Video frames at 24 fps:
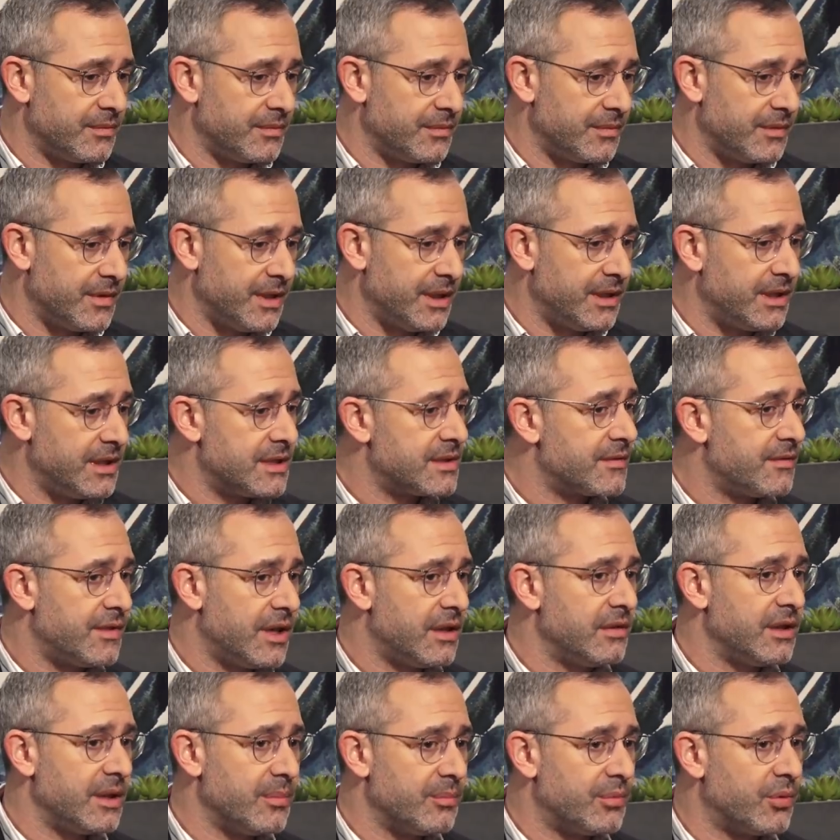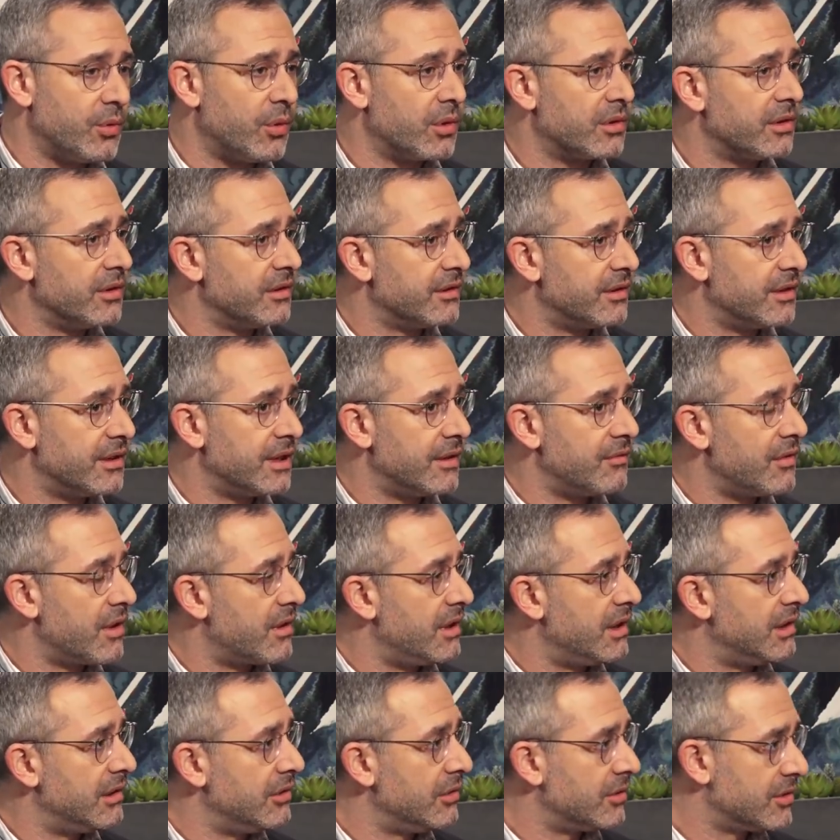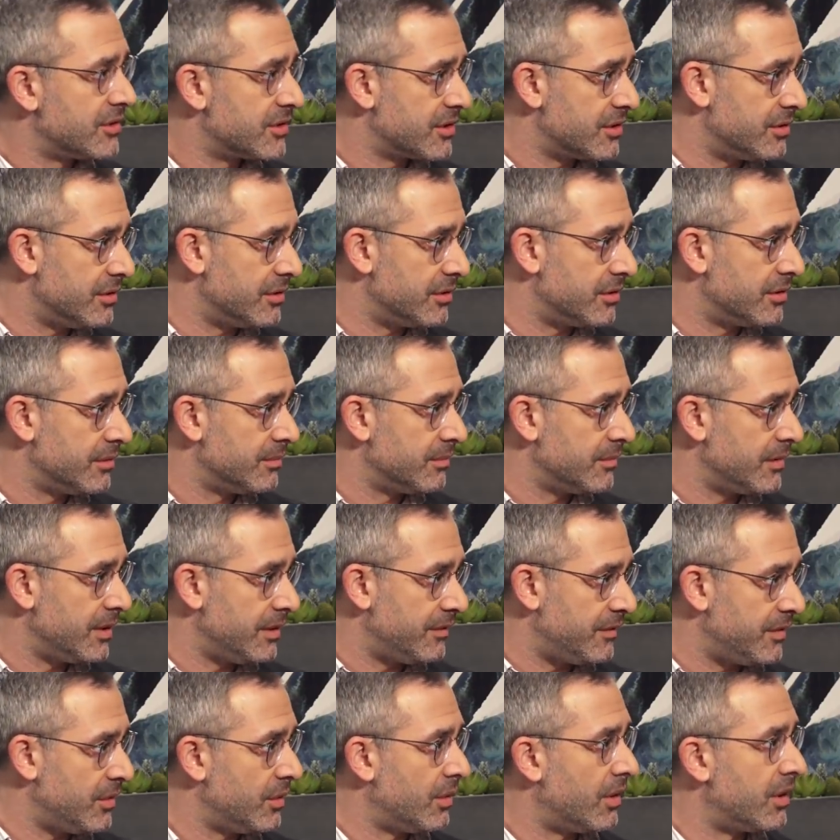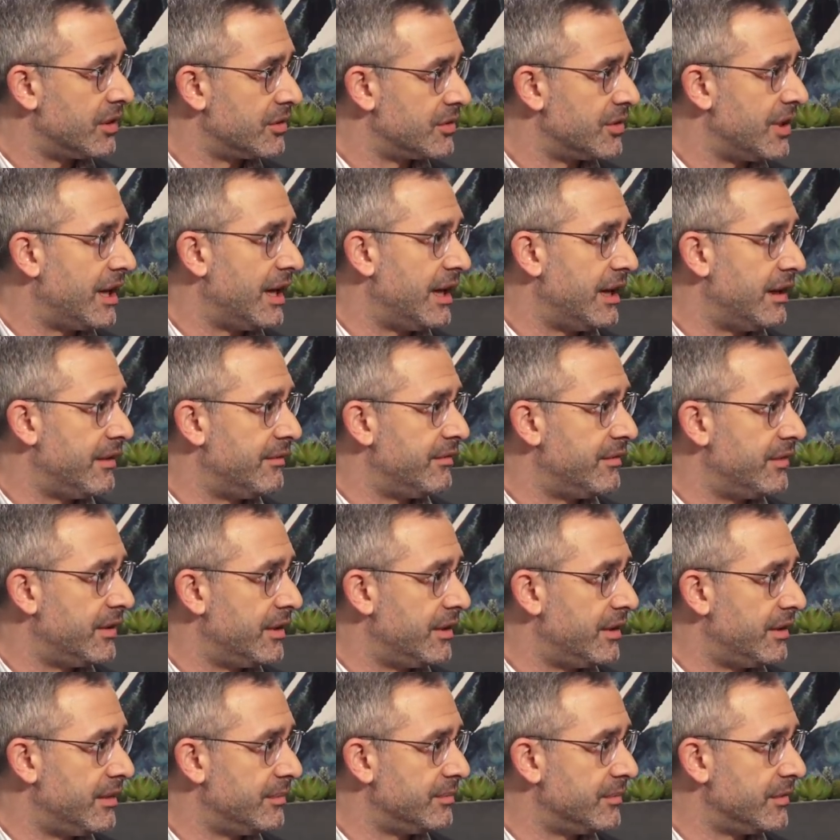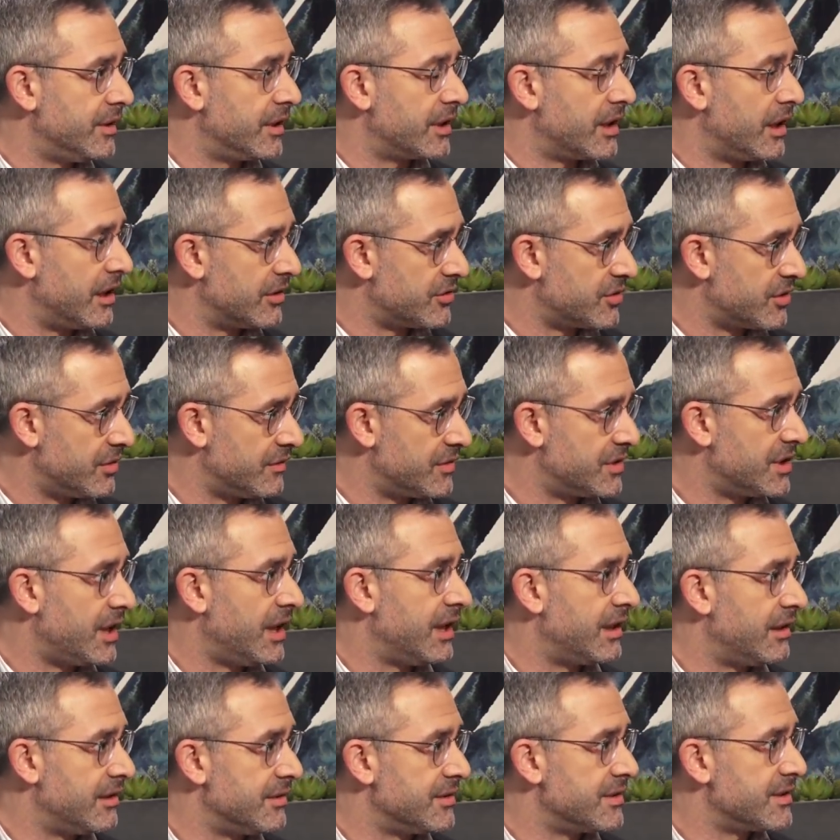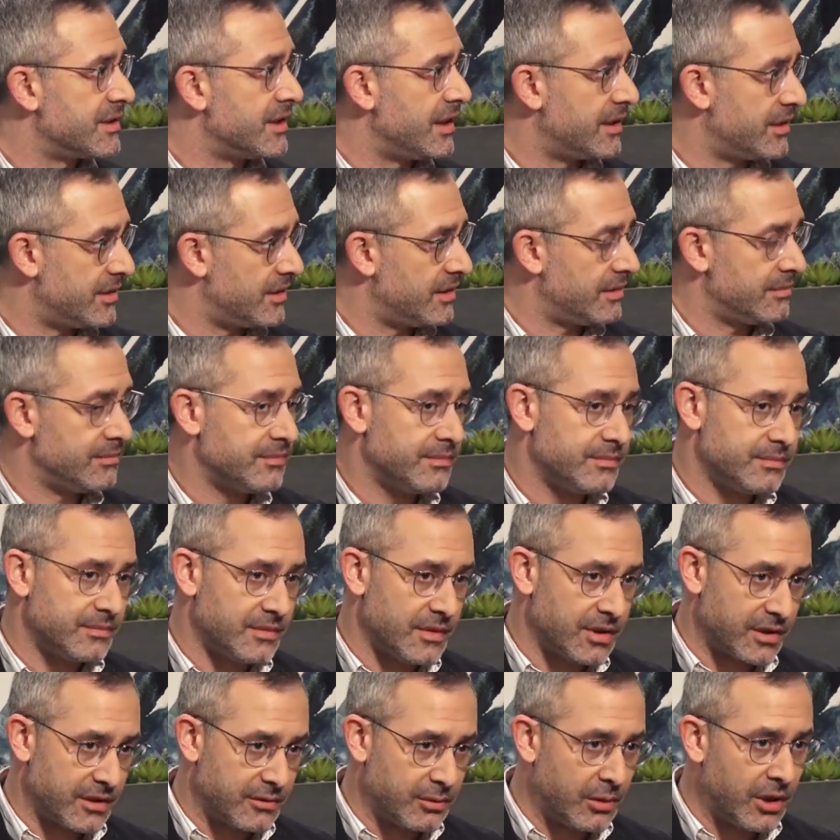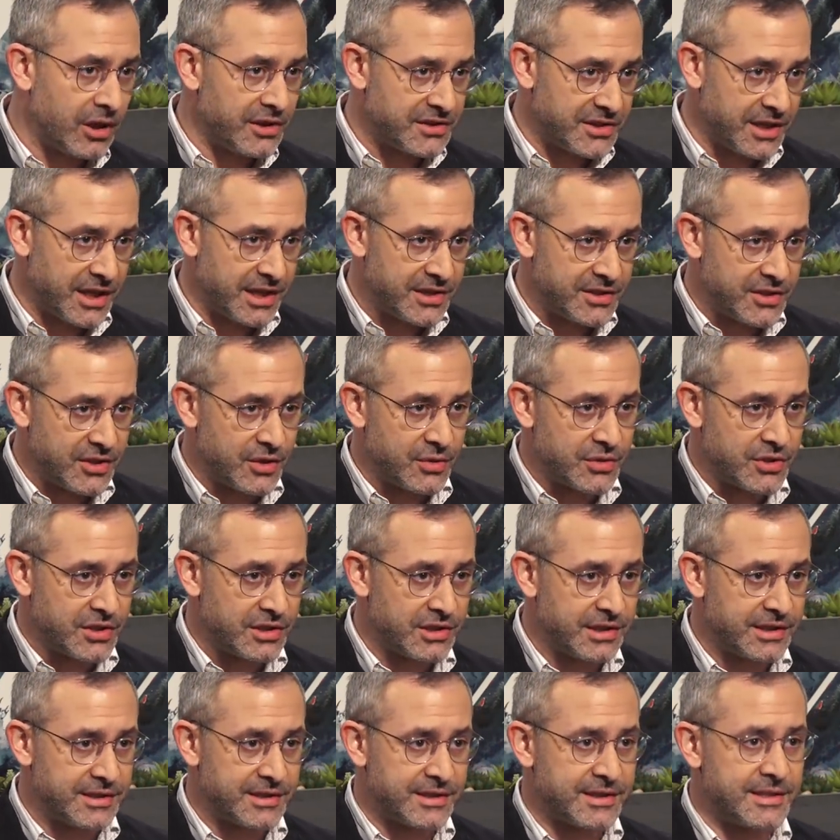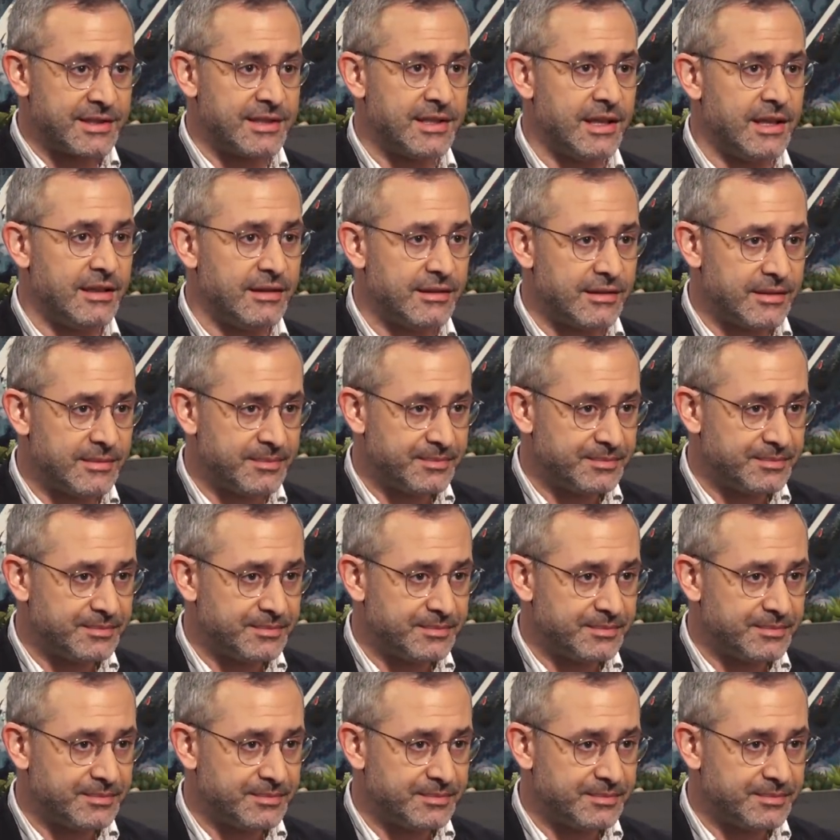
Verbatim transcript: it is very important that everything looks good if you are to have uh, a culture of silence and a, a quasi-socialist state.